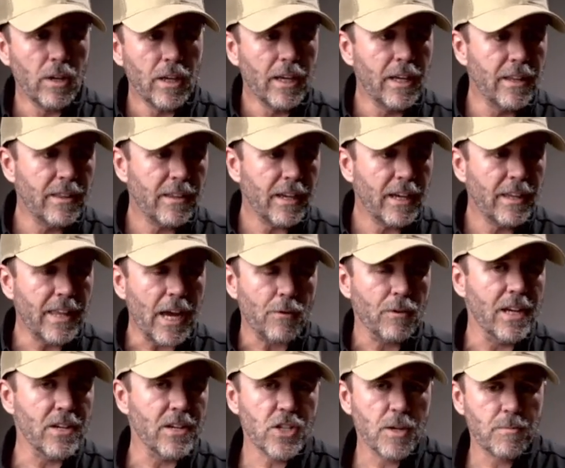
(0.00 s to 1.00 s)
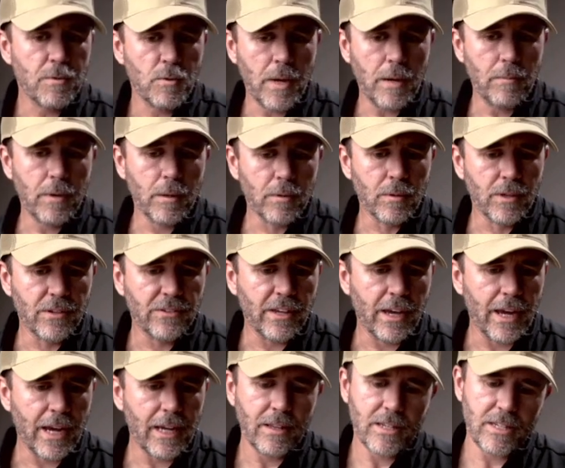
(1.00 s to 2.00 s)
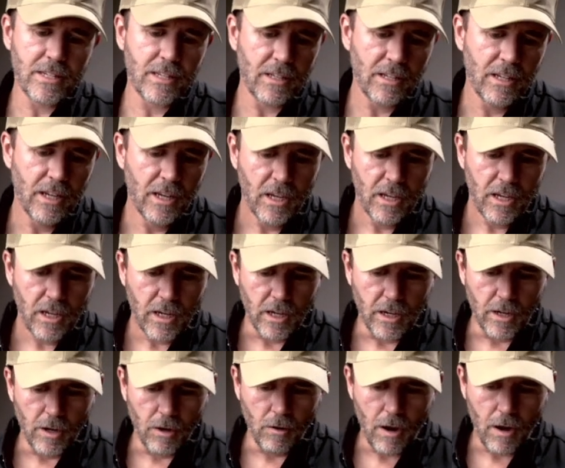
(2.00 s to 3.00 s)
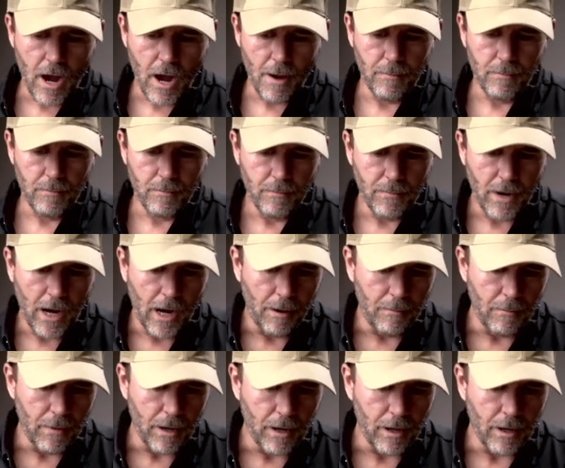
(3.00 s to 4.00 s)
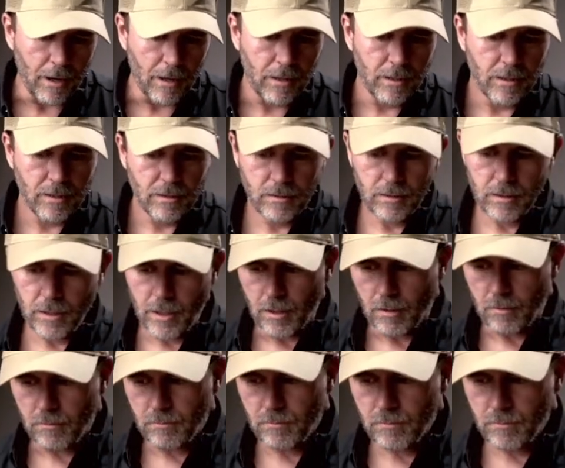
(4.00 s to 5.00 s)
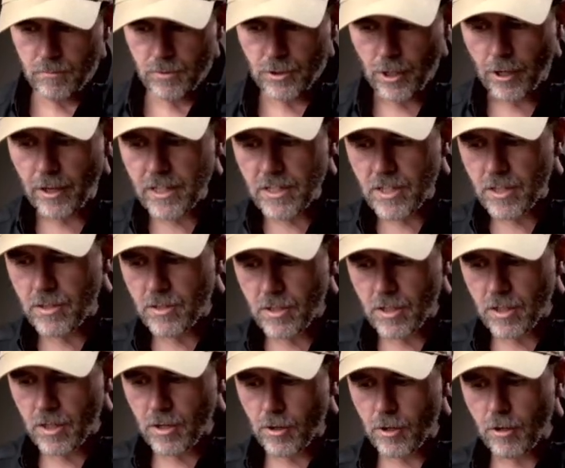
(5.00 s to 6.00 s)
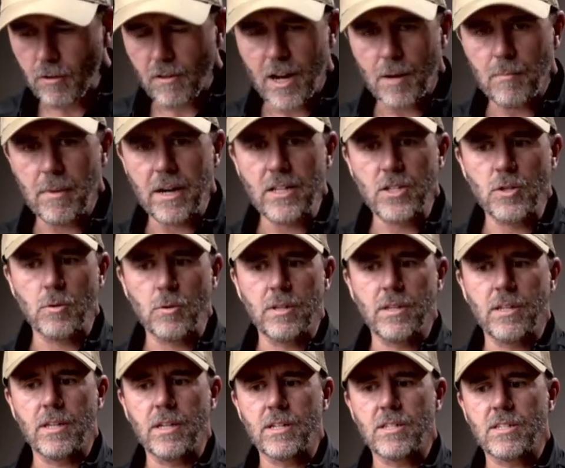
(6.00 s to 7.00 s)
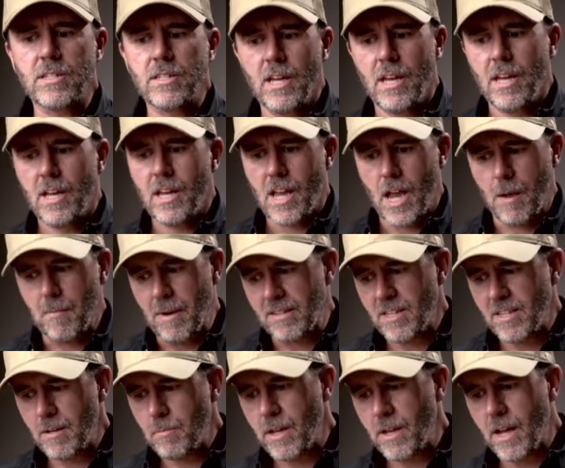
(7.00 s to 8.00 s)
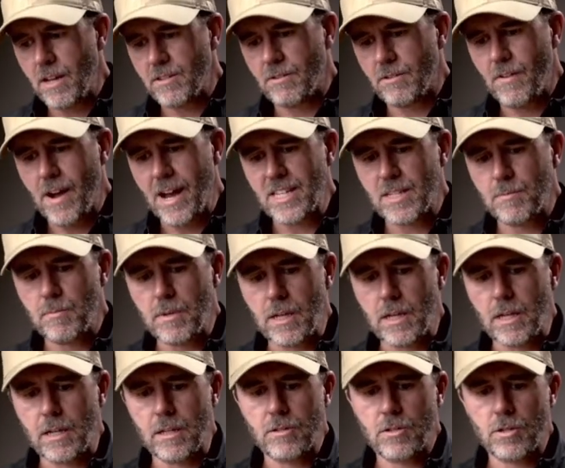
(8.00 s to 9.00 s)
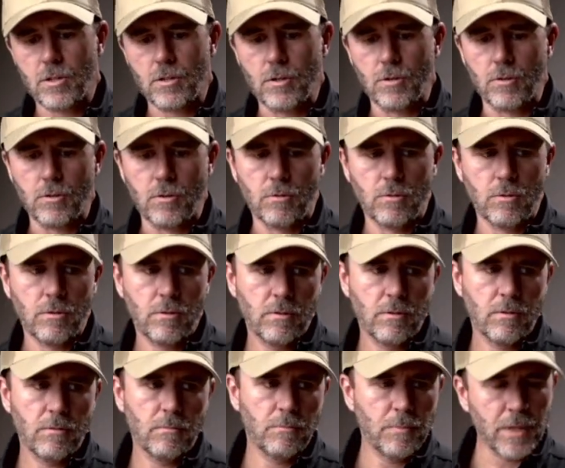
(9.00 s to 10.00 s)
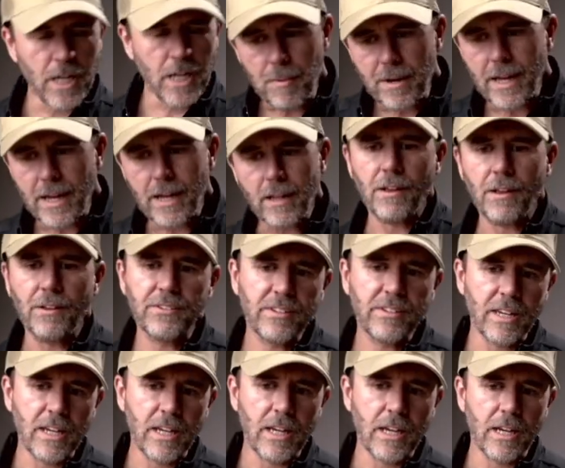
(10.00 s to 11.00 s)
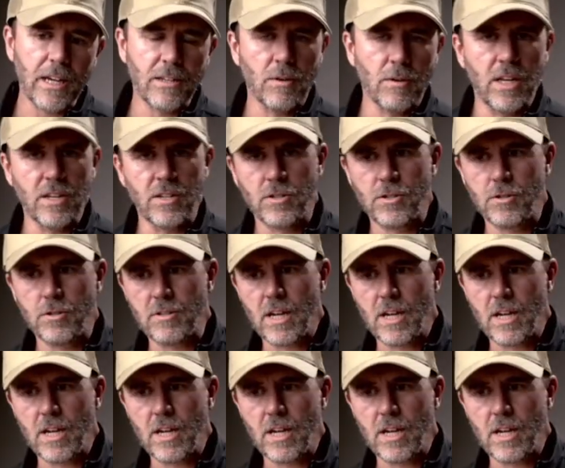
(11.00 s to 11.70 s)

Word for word: in, in that relationship, you may be able to say, hey, listen, you know, I, I'm, uh, you know, starting to, to earn a lot of money doing this, and my CPA has advised me to become an LLC and to, and to do